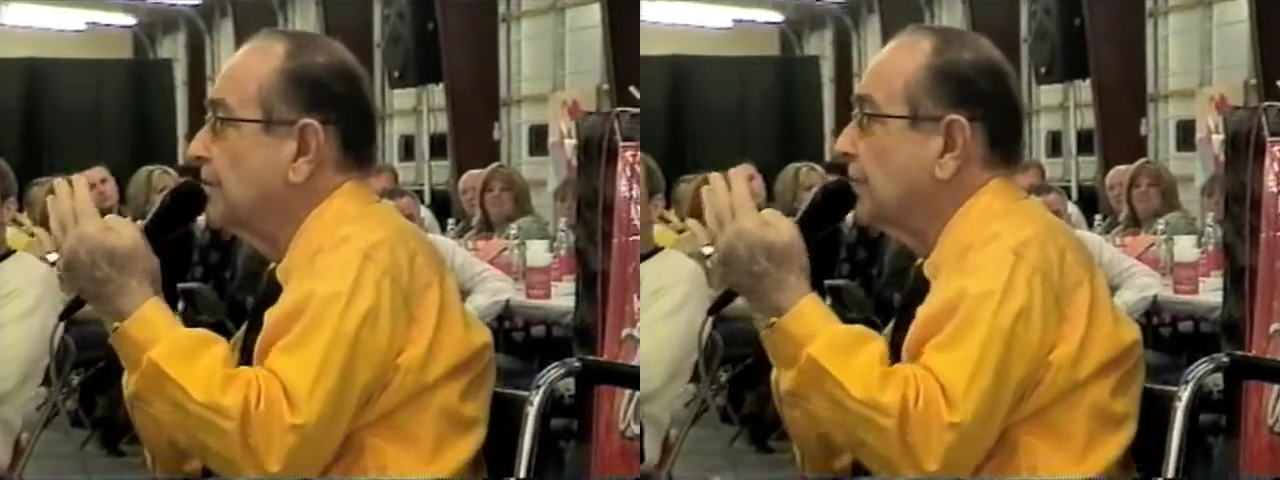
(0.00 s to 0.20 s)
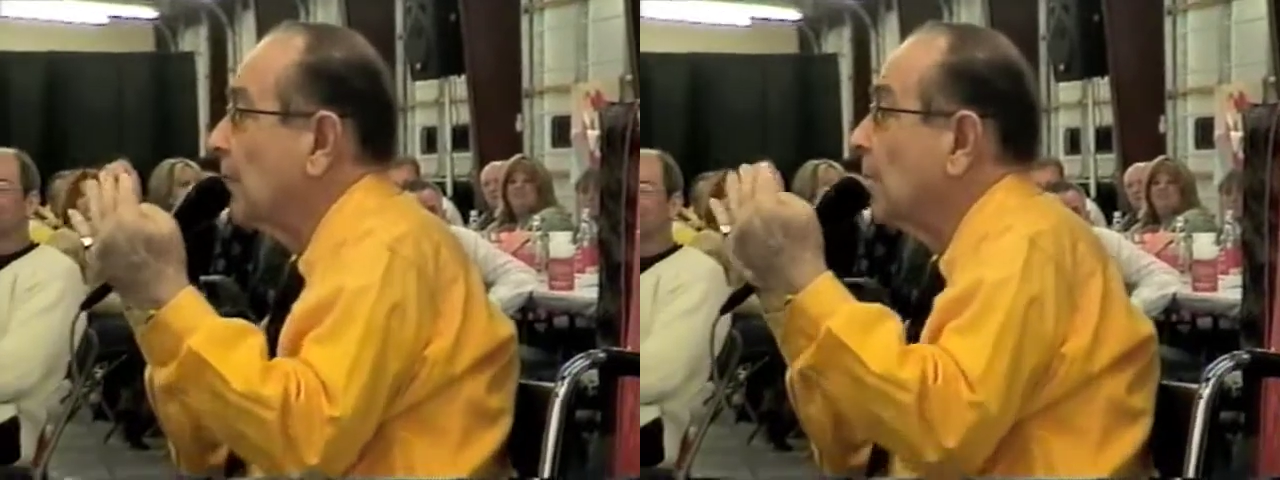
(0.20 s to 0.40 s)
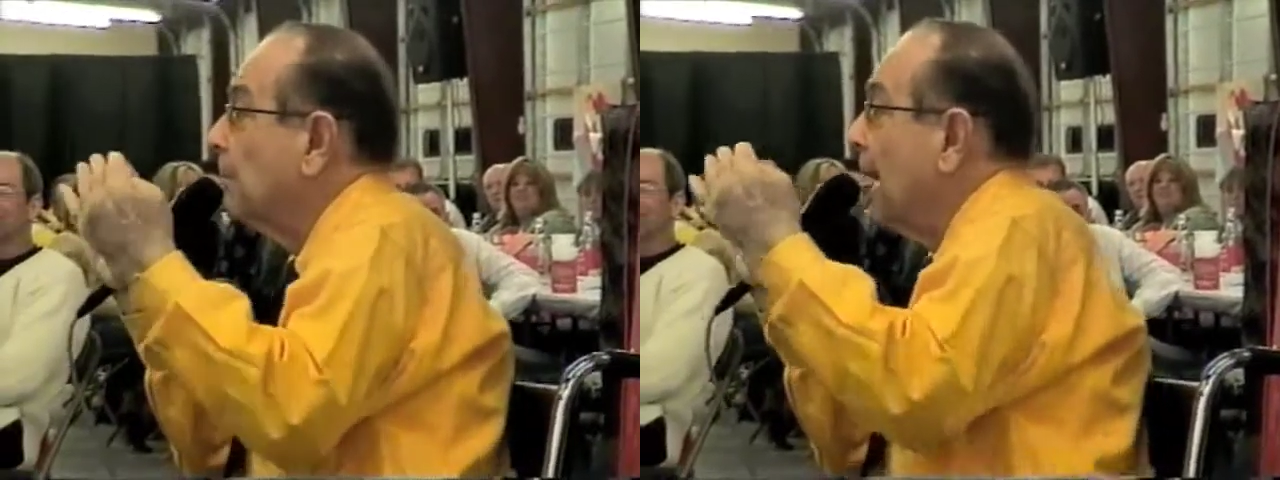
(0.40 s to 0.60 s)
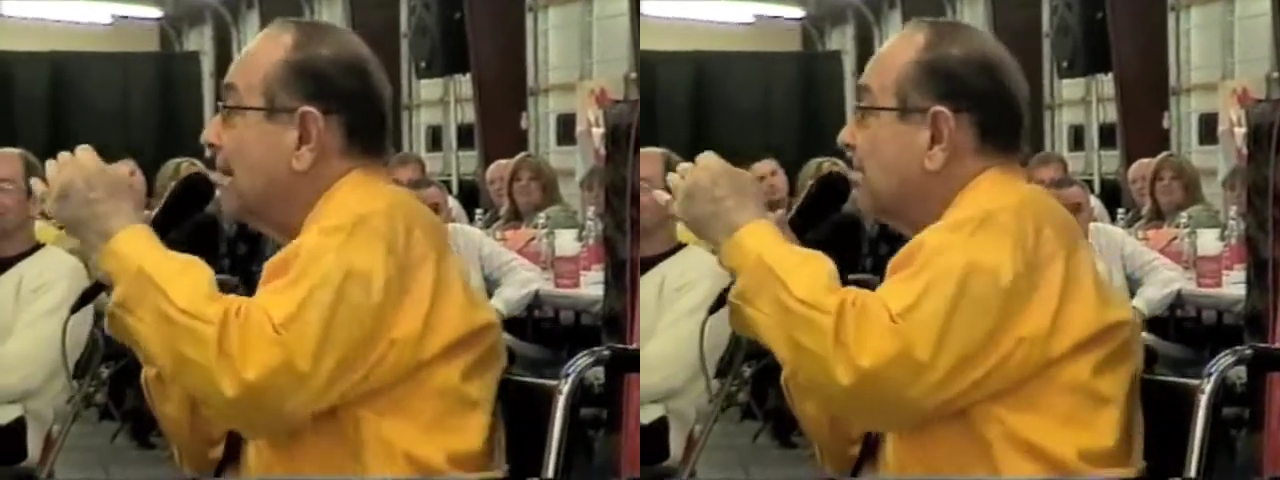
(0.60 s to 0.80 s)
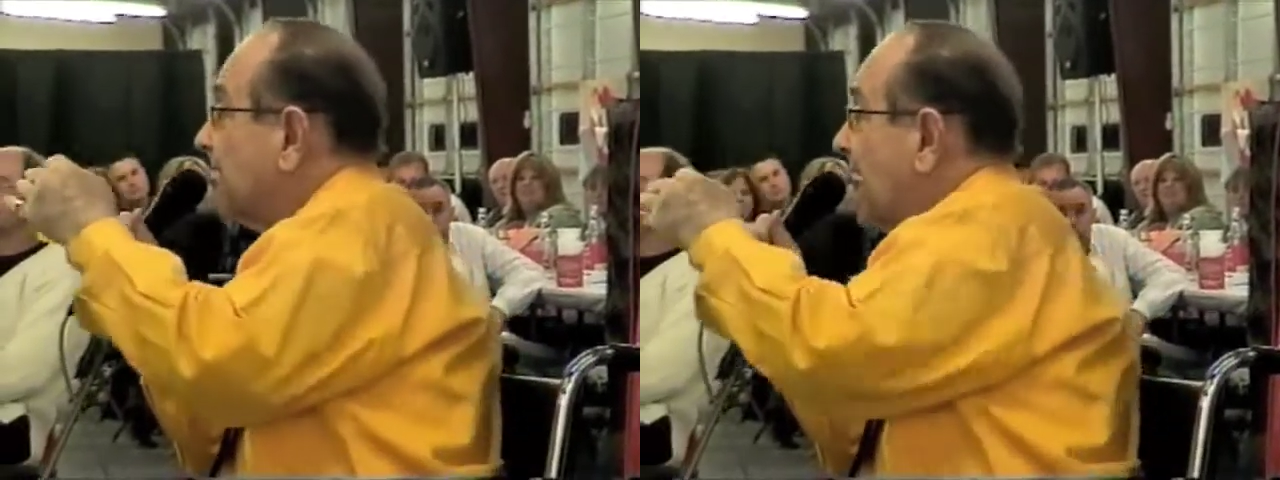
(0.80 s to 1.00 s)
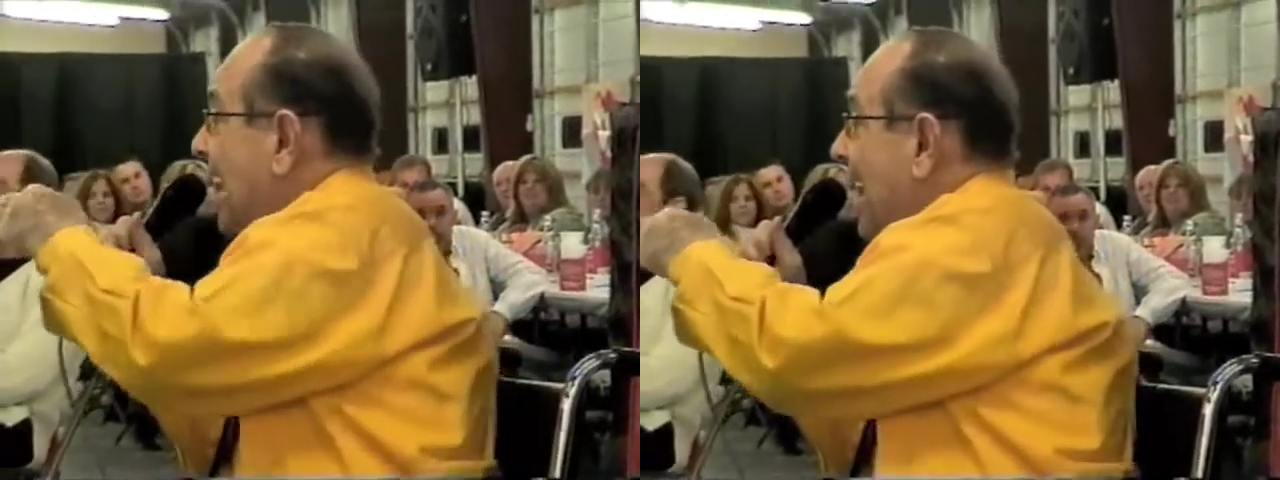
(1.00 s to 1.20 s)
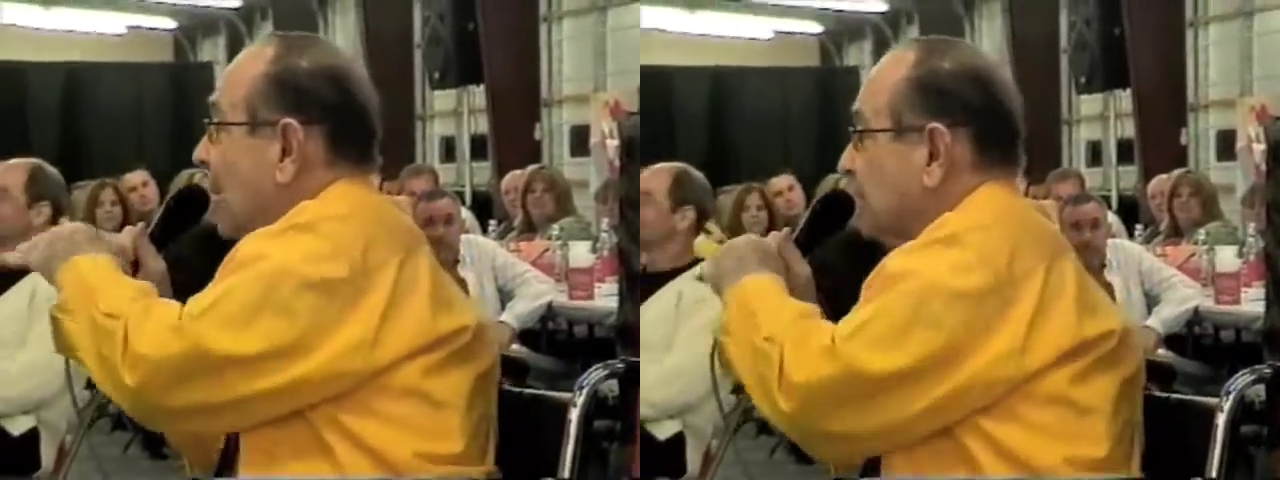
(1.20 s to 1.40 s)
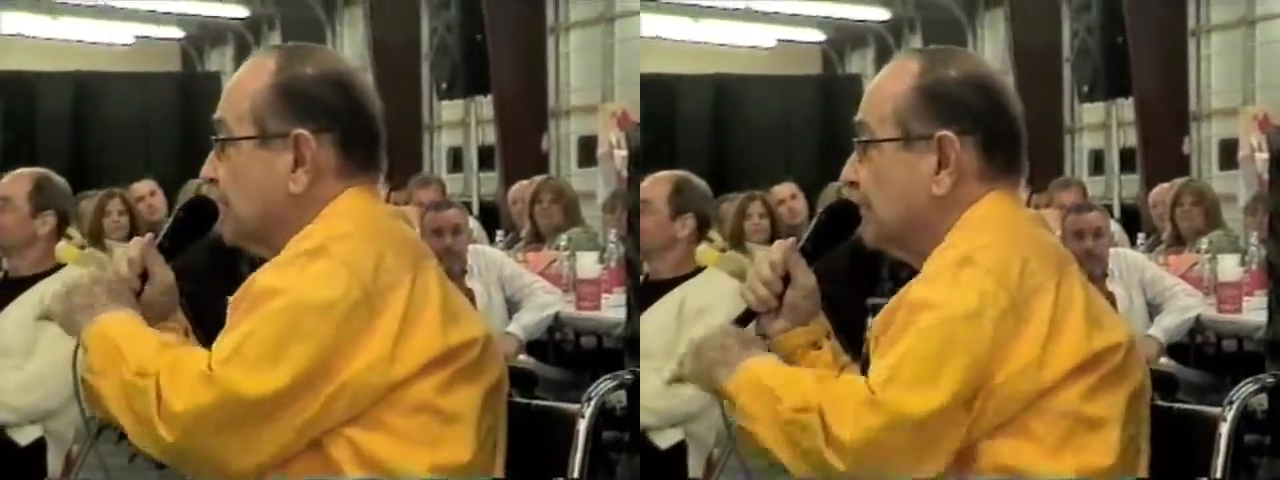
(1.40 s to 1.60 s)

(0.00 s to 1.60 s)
So I went back to that house.